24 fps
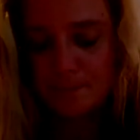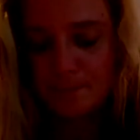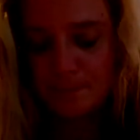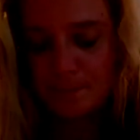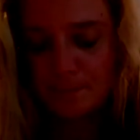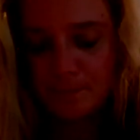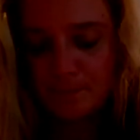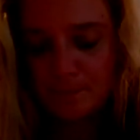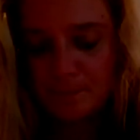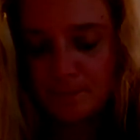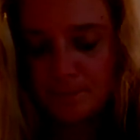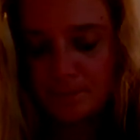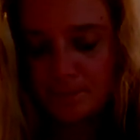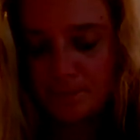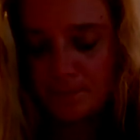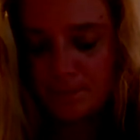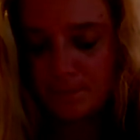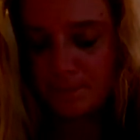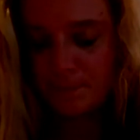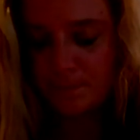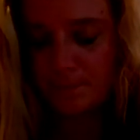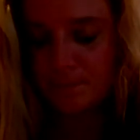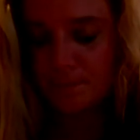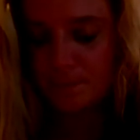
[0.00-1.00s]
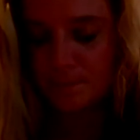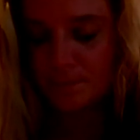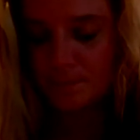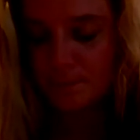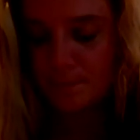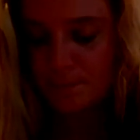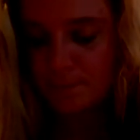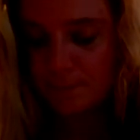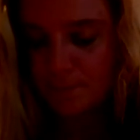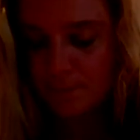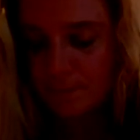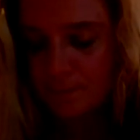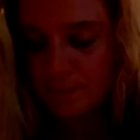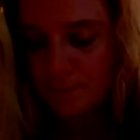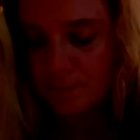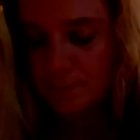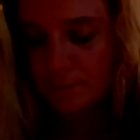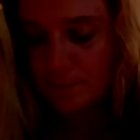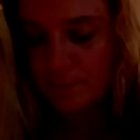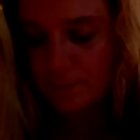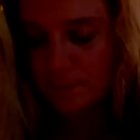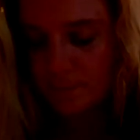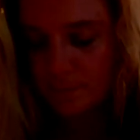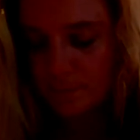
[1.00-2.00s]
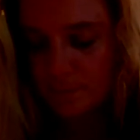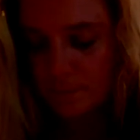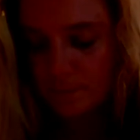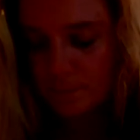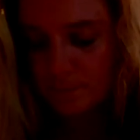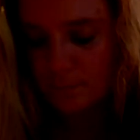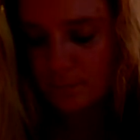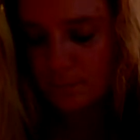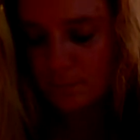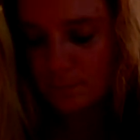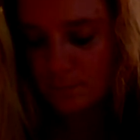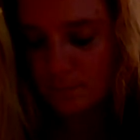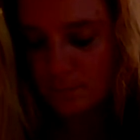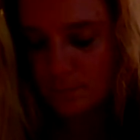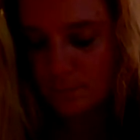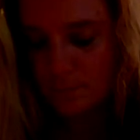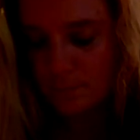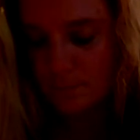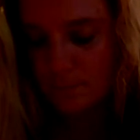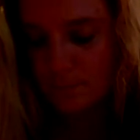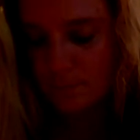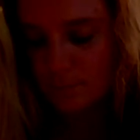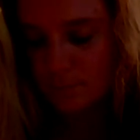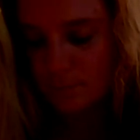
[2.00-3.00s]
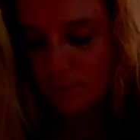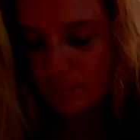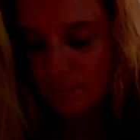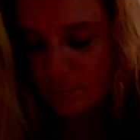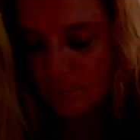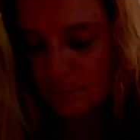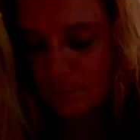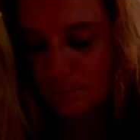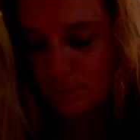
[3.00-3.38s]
(no one is talking)